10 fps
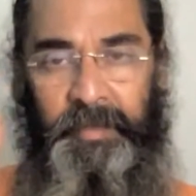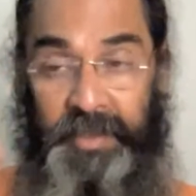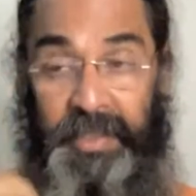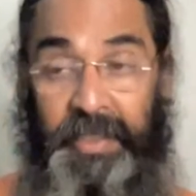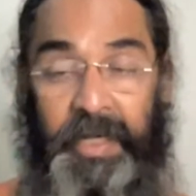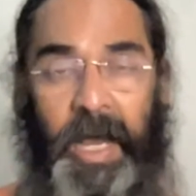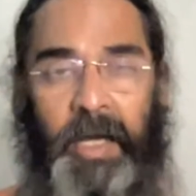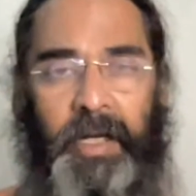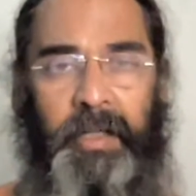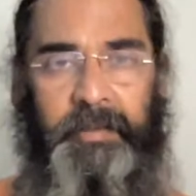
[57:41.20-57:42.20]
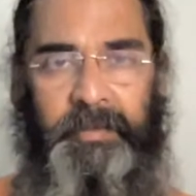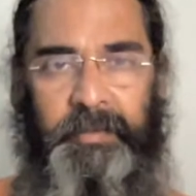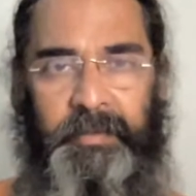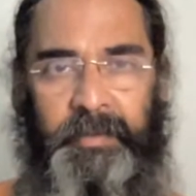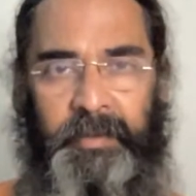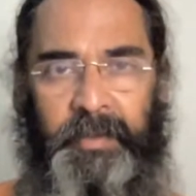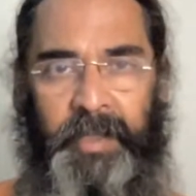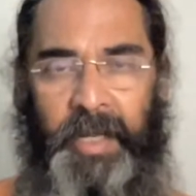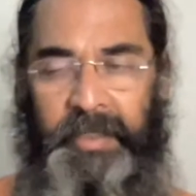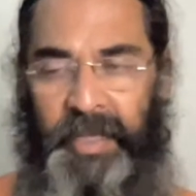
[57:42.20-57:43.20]
They're the grahakas.
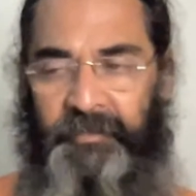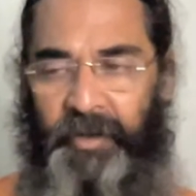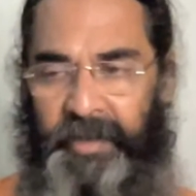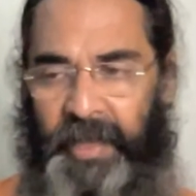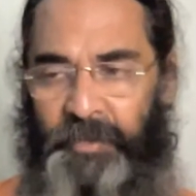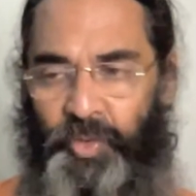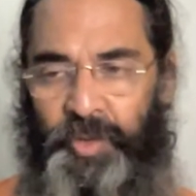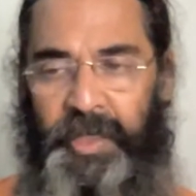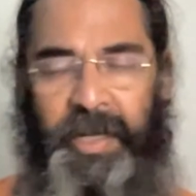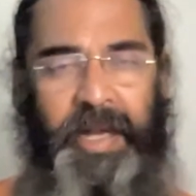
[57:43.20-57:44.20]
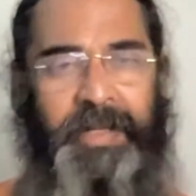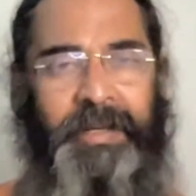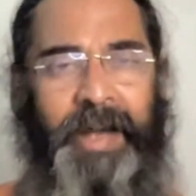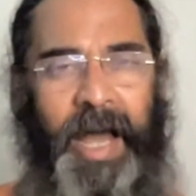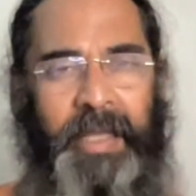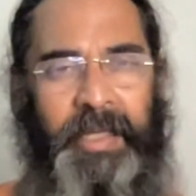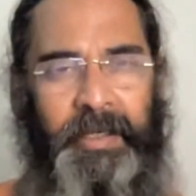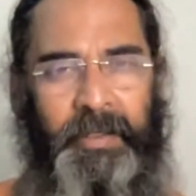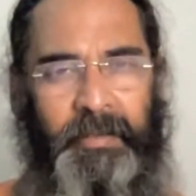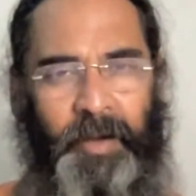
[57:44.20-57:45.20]
Then for them you create
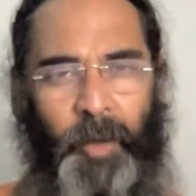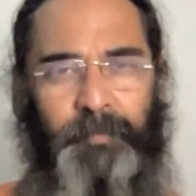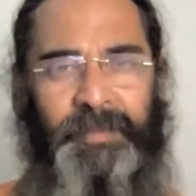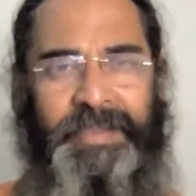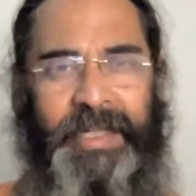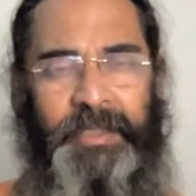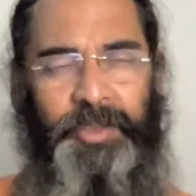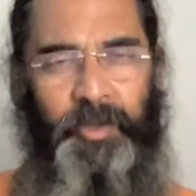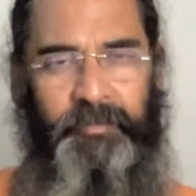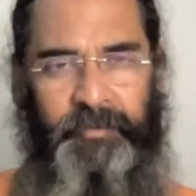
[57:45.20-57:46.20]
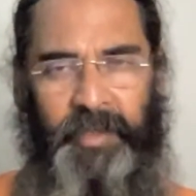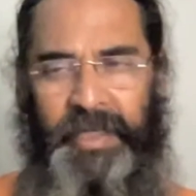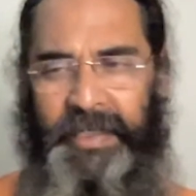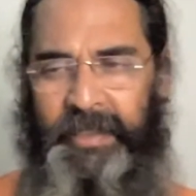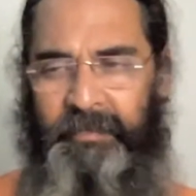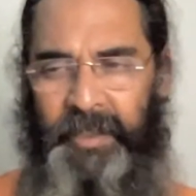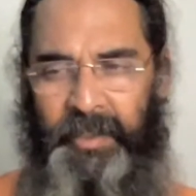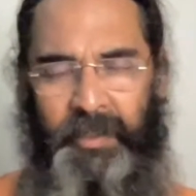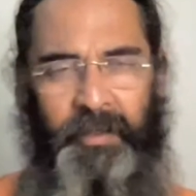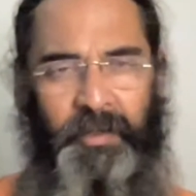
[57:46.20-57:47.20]
grahya, objects of
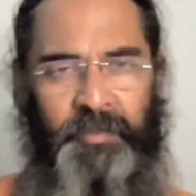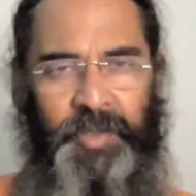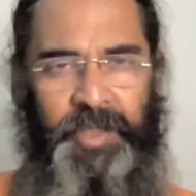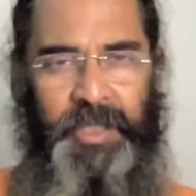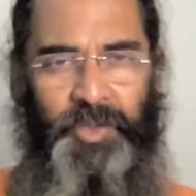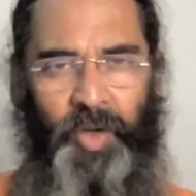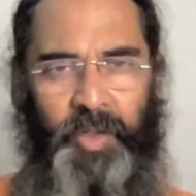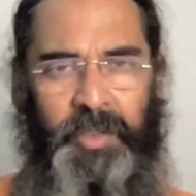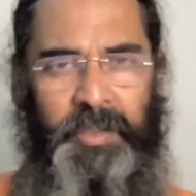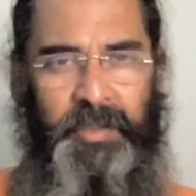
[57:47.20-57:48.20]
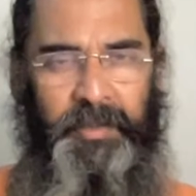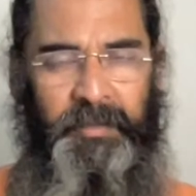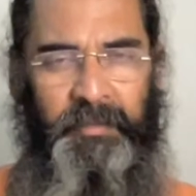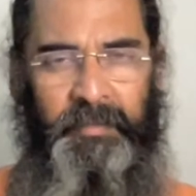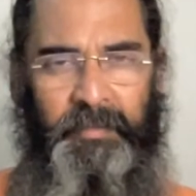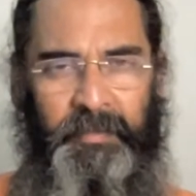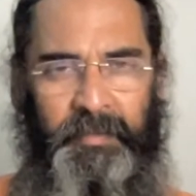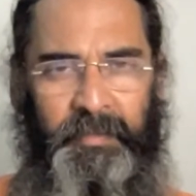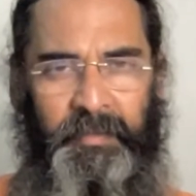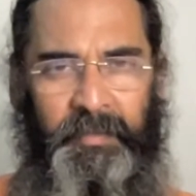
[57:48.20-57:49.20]
connectivity, your sense organs.
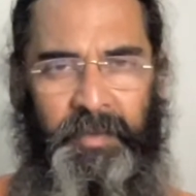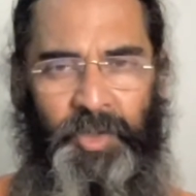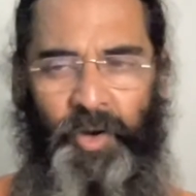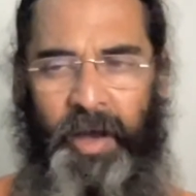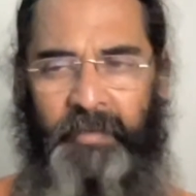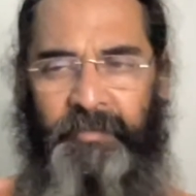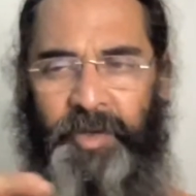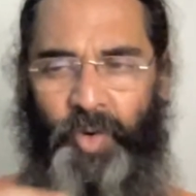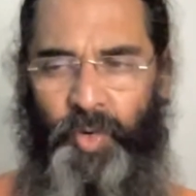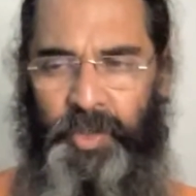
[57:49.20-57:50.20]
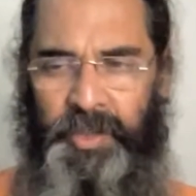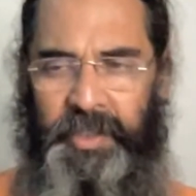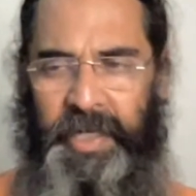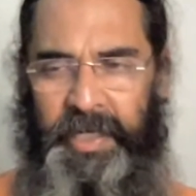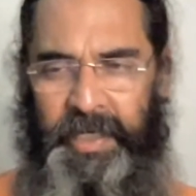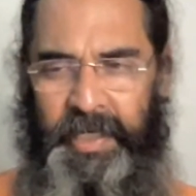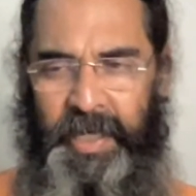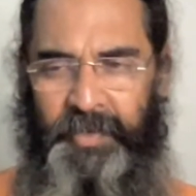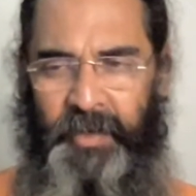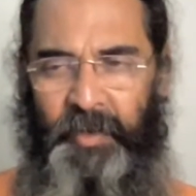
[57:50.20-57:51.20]
You have nodes created
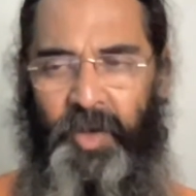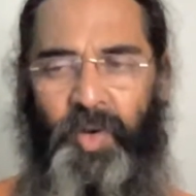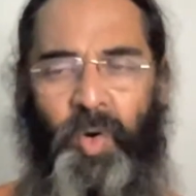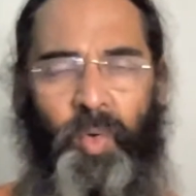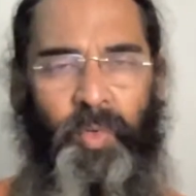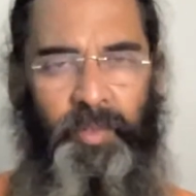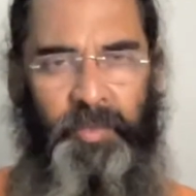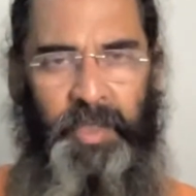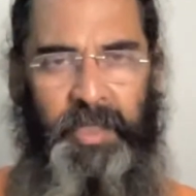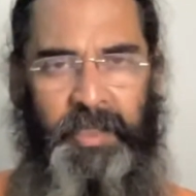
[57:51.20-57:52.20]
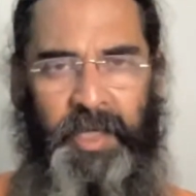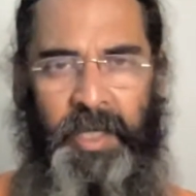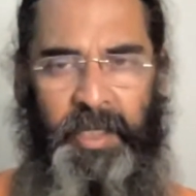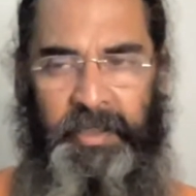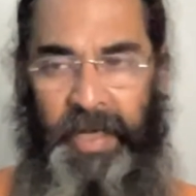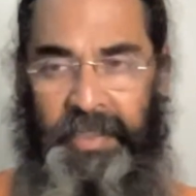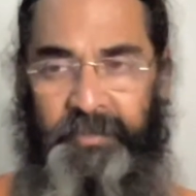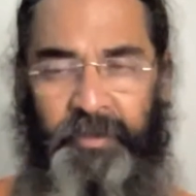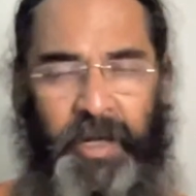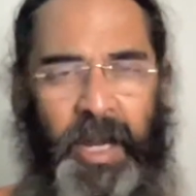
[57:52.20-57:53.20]
and they will know. Then that
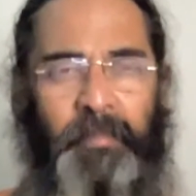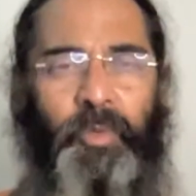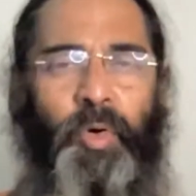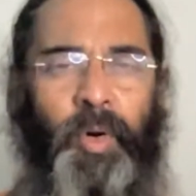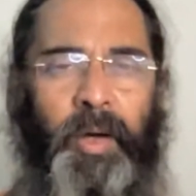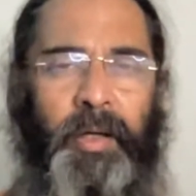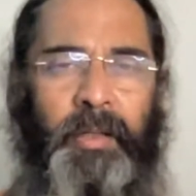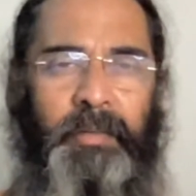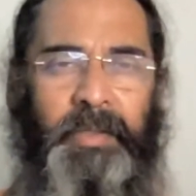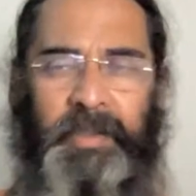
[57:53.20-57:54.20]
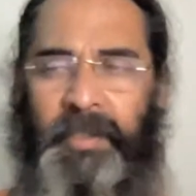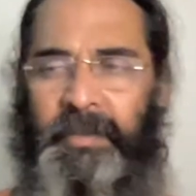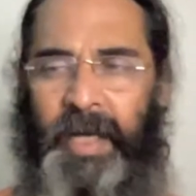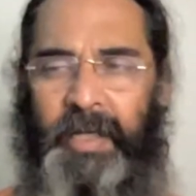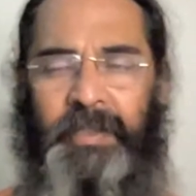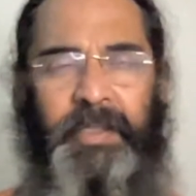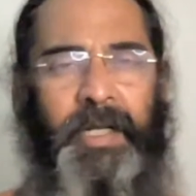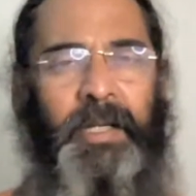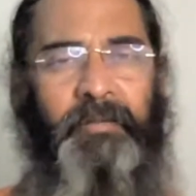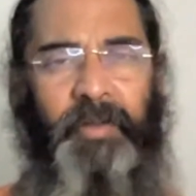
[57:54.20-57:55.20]
is for our bhoga. The sansara is
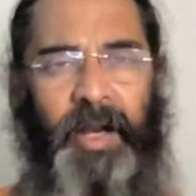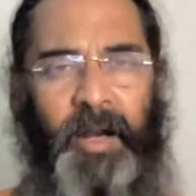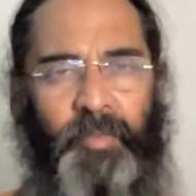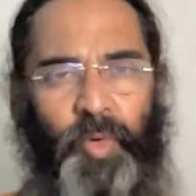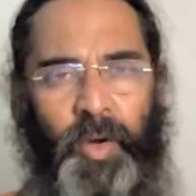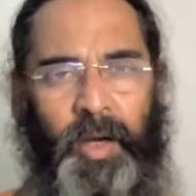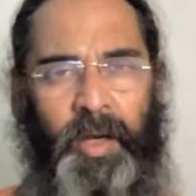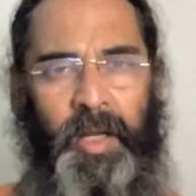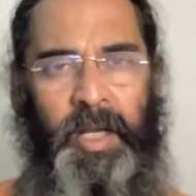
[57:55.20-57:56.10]
created for our bhoga.